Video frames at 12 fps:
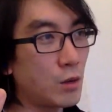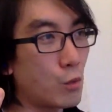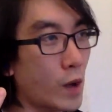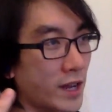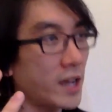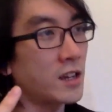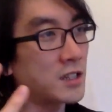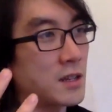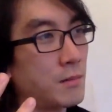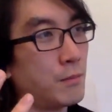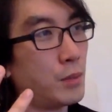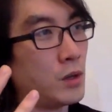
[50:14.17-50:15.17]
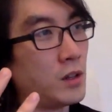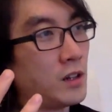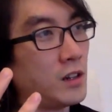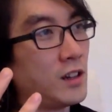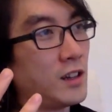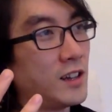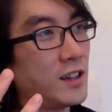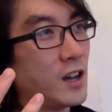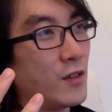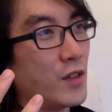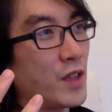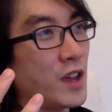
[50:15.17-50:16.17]
whacking some ball
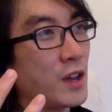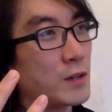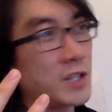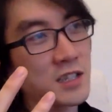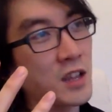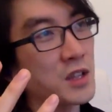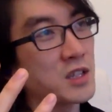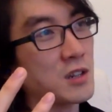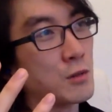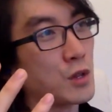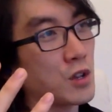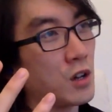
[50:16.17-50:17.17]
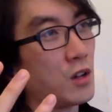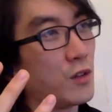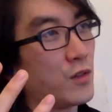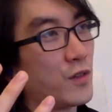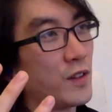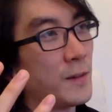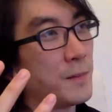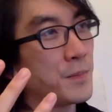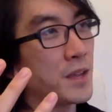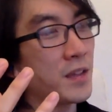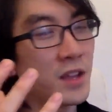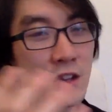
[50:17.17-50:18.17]
over there, which has nothing to do with golf,
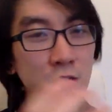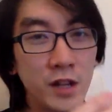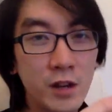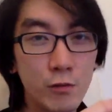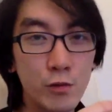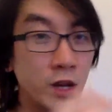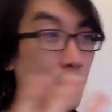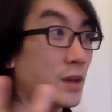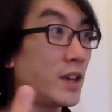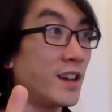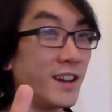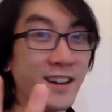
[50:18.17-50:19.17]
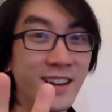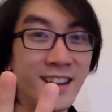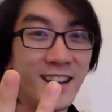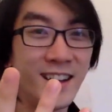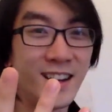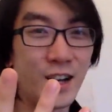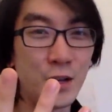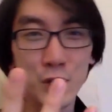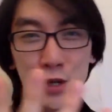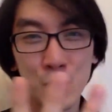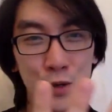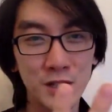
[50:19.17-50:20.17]
and then you like reappear on the
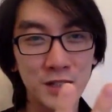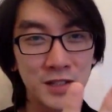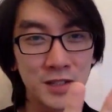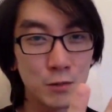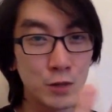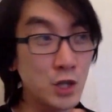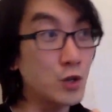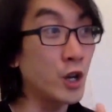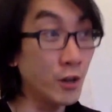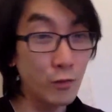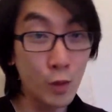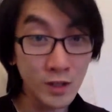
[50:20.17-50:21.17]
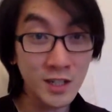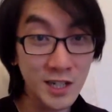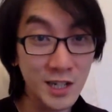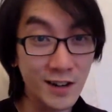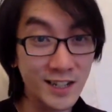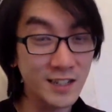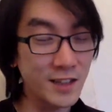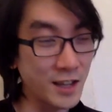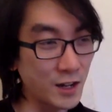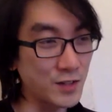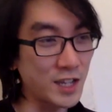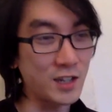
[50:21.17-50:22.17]
course, which you could have walked to. Actually, they
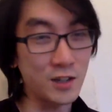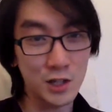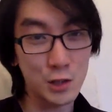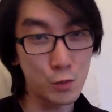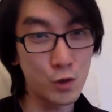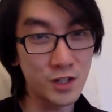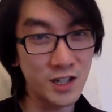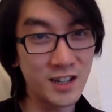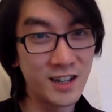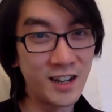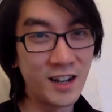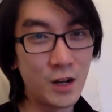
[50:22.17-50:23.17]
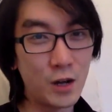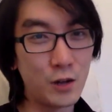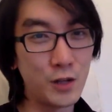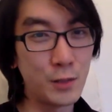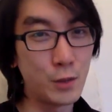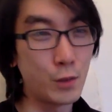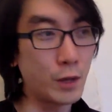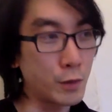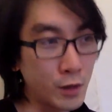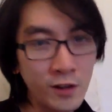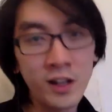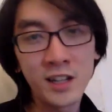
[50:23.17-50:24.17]
could have said you could just walk to hole number 1. We
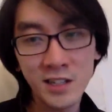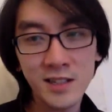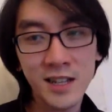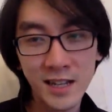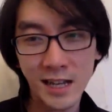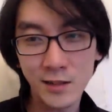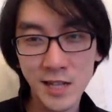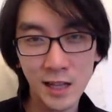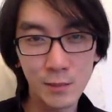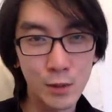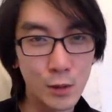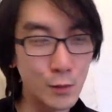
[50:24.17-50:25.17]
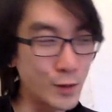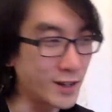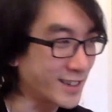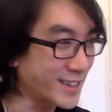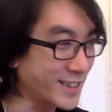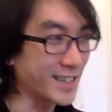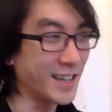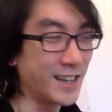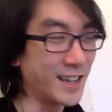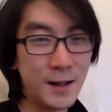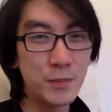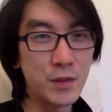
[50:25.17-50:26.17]
all understand how teleport works.
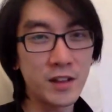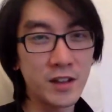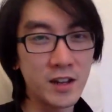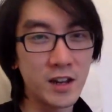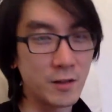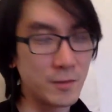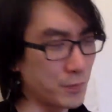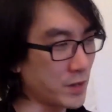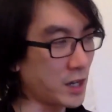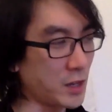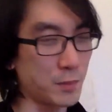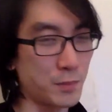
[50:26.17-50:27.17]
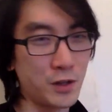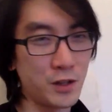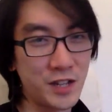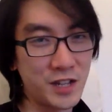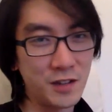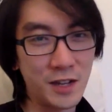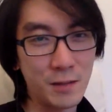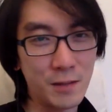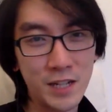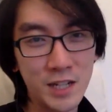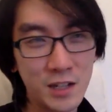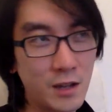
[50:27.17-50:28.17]
They're like, no, hit the ball, and then you like
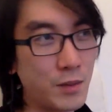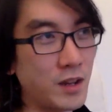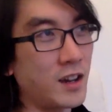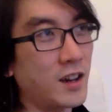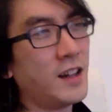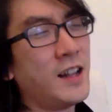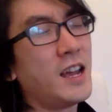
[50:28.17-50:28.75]
magically appear,